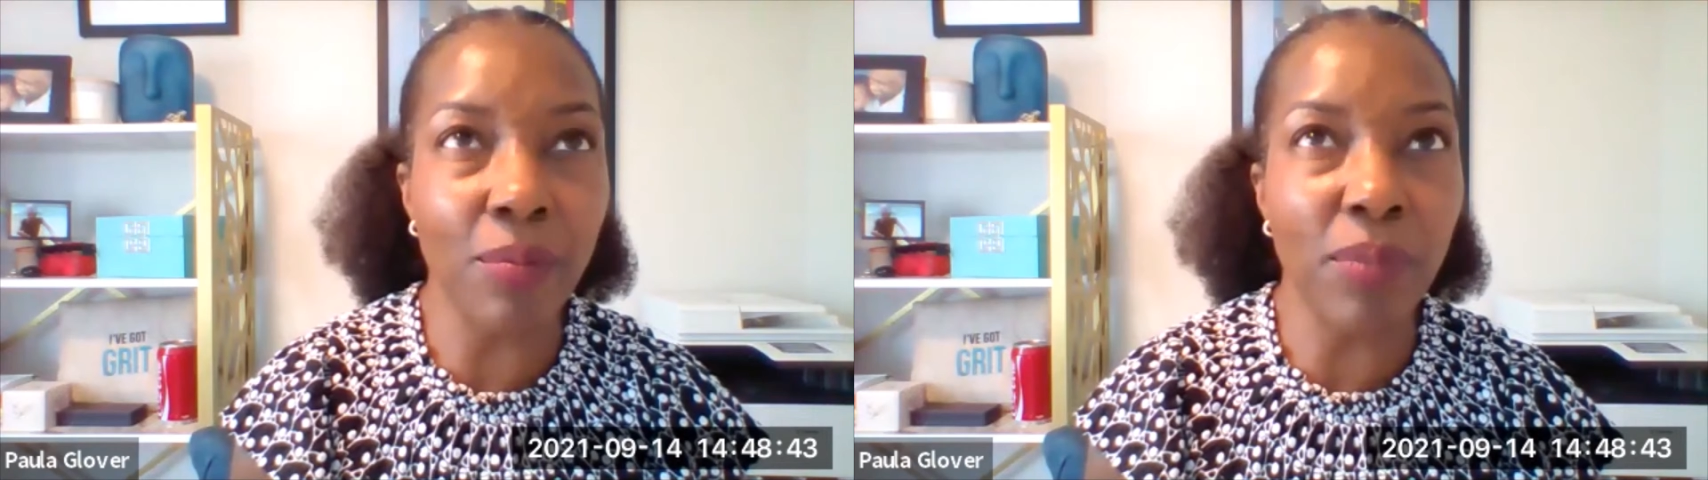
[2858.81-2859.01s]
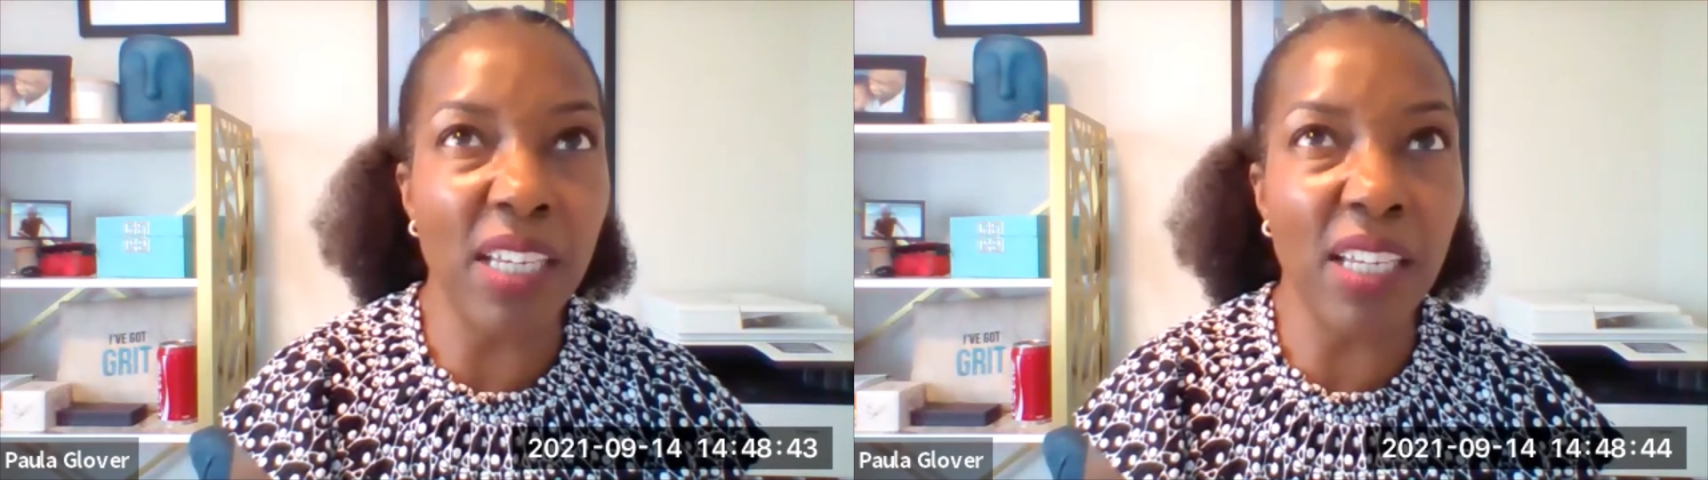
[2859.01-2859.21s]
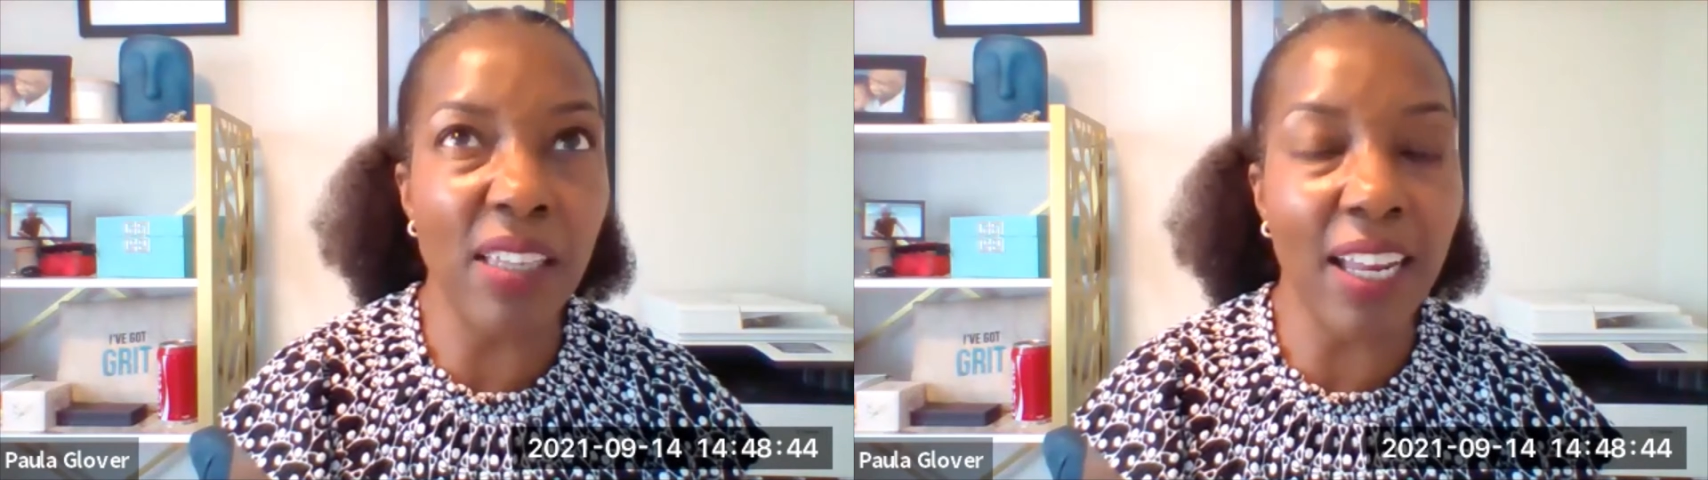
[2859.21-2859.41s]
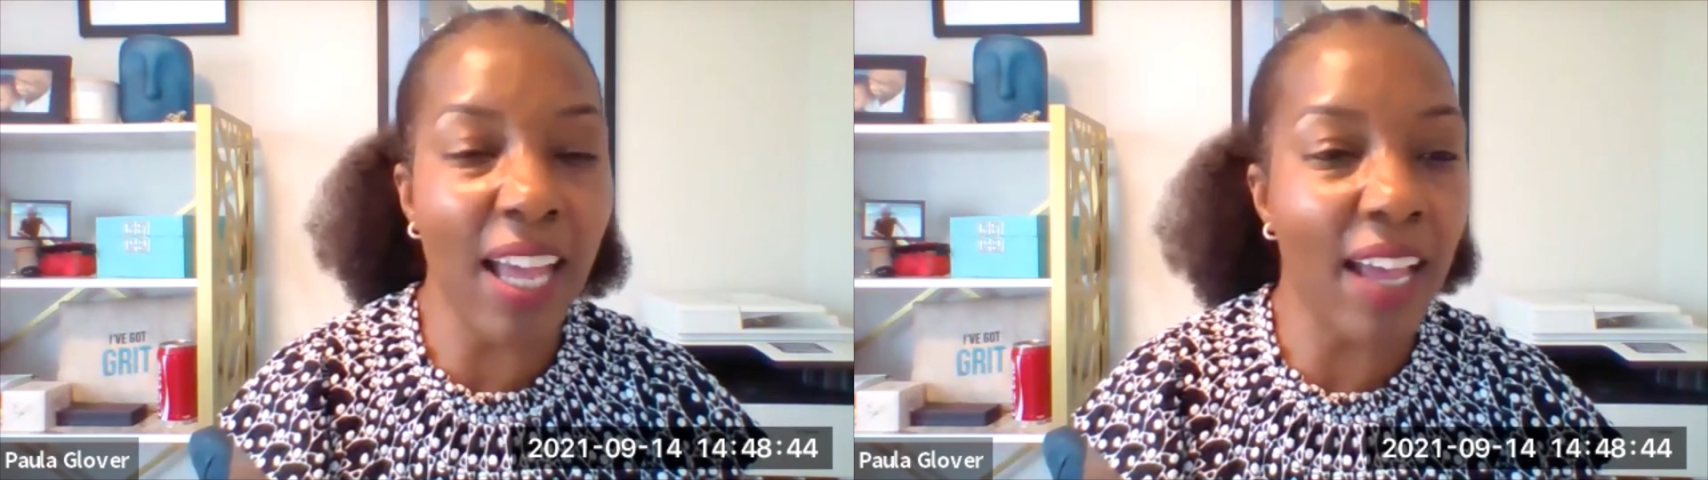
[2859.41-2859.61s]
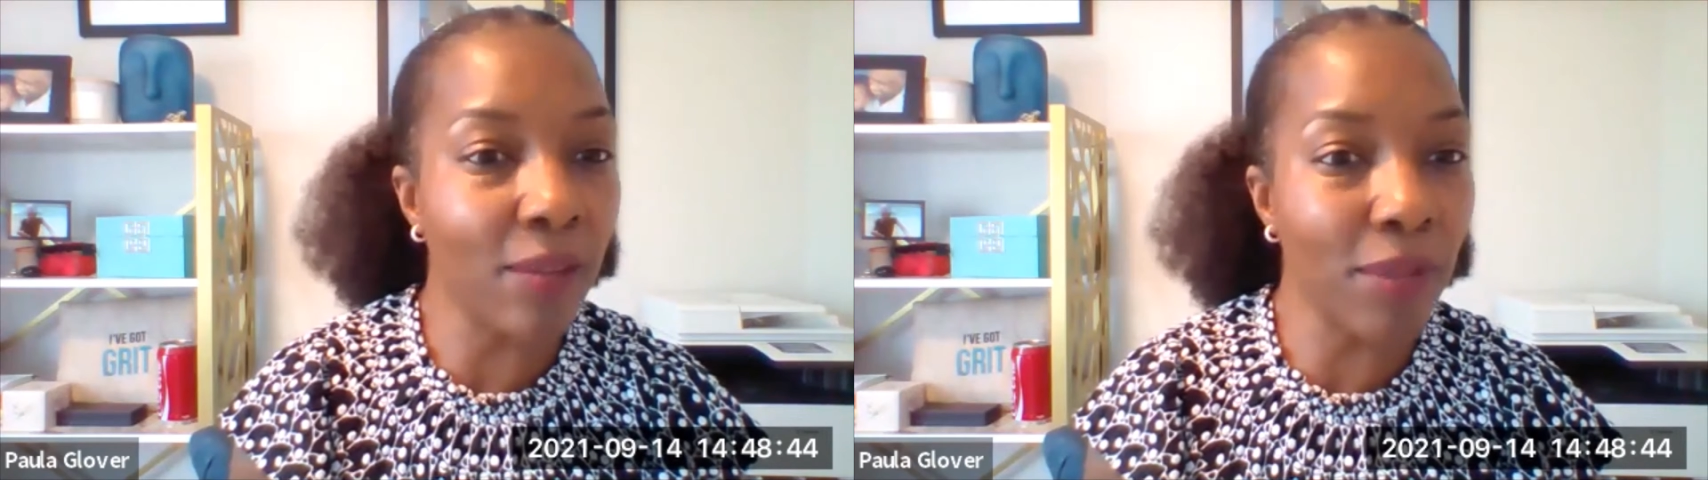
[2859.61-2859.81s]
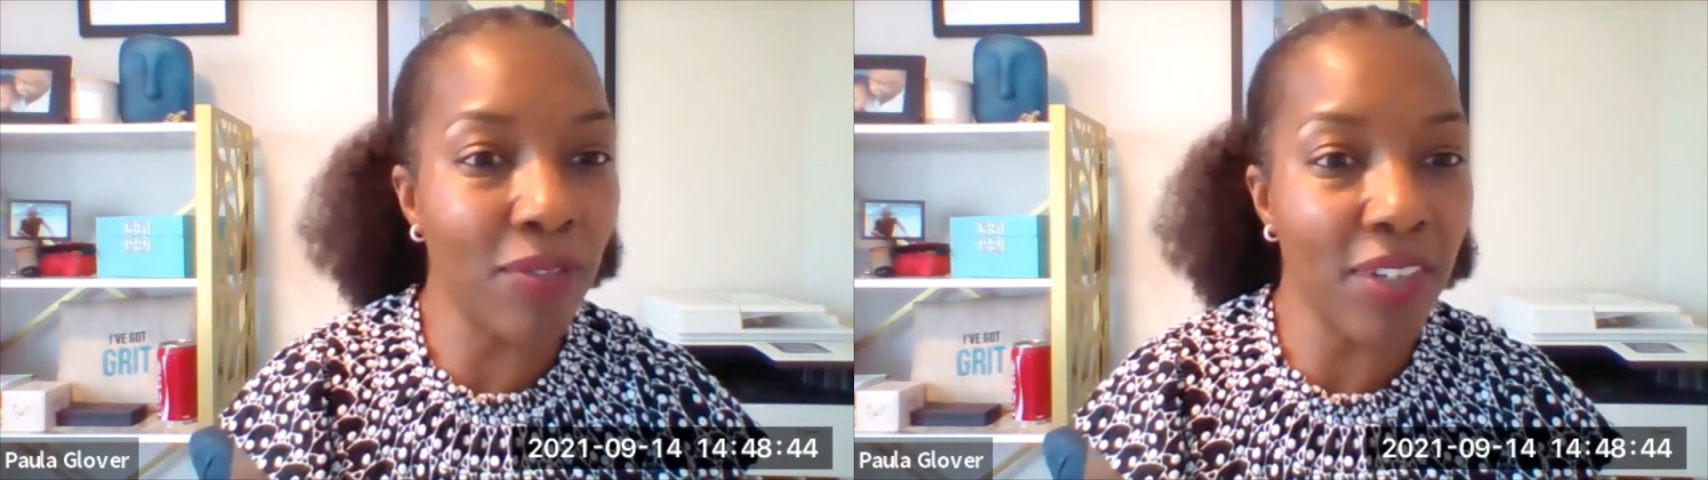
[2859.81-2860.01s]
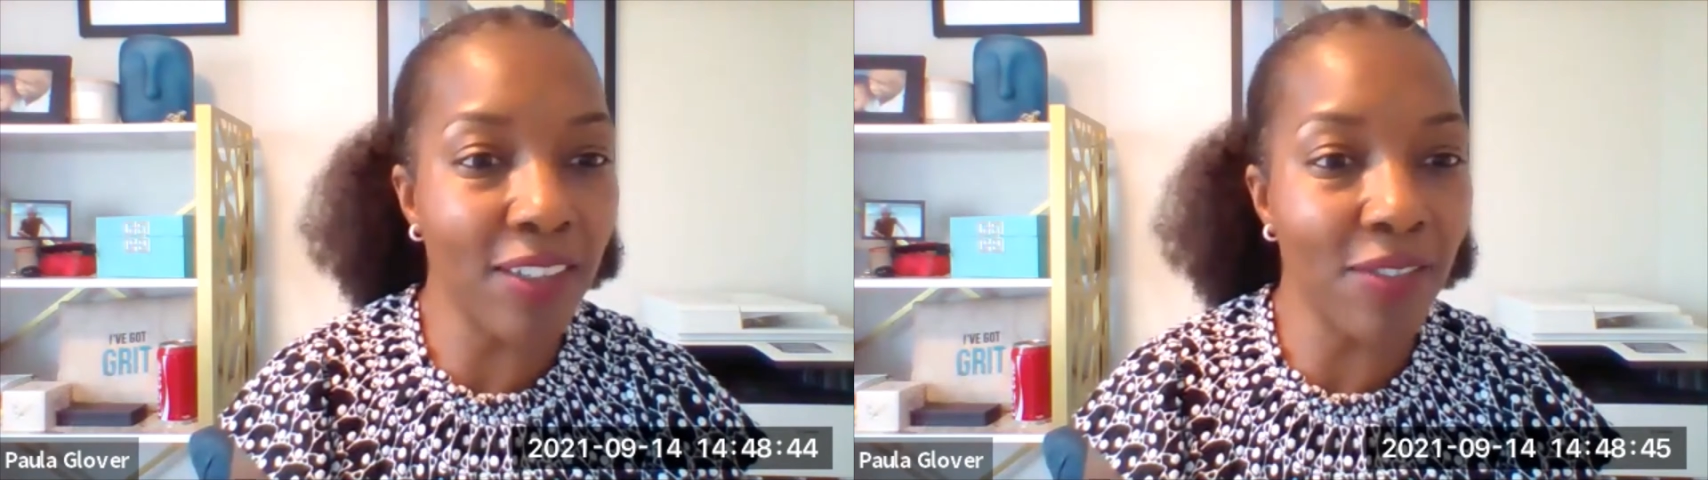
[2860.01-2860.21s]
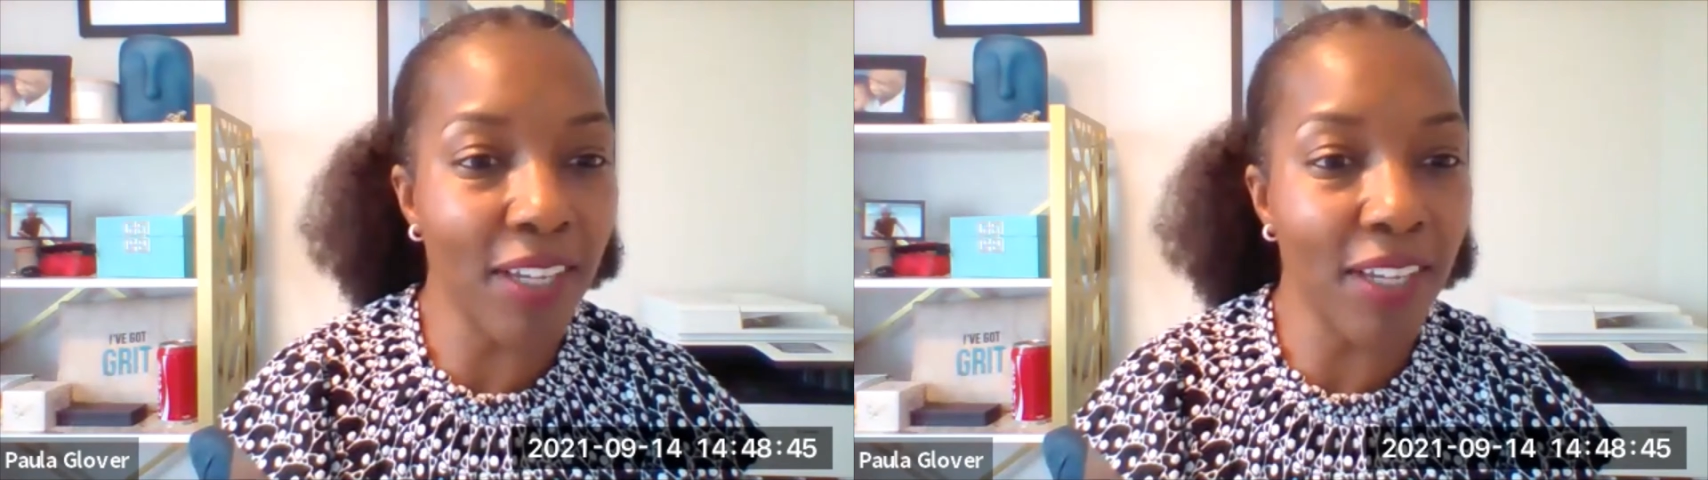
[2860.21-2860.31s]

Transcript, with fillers: meeting that has to be face to